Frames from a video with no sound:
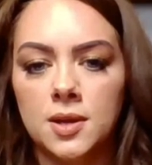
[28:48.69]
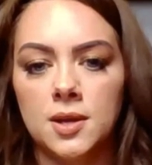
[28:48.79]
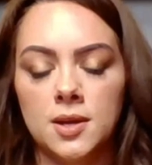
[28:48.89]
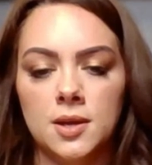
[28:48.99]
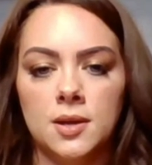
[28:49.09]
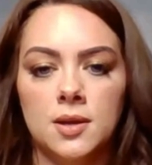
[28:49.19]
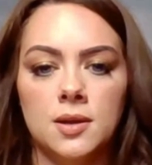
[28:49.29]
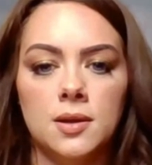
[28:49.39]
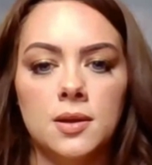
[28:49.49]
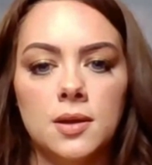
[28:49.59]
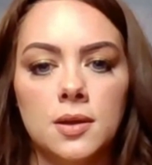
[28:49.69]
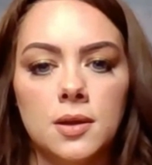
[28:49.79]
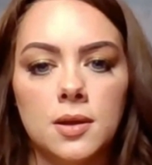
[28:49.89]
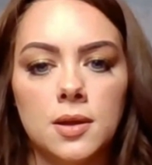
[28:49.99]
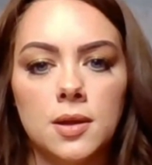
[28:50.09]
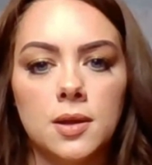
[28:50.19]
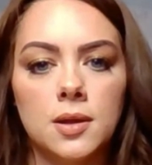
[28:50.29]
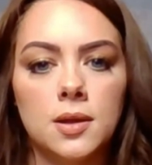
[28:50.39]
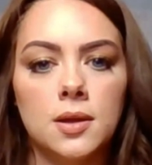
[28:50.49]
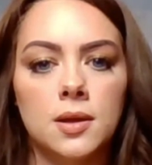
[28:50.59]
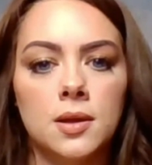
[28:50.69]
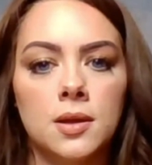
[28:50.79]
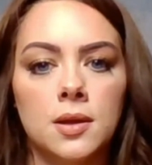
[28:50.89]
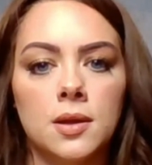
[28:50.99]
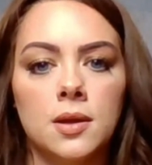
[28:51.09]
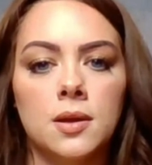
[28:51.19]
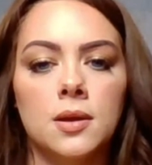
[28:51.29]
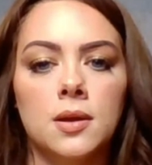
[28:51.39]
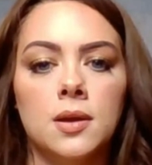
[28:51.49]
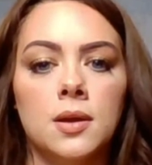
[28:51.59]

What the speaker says: No one is speaking in this clip.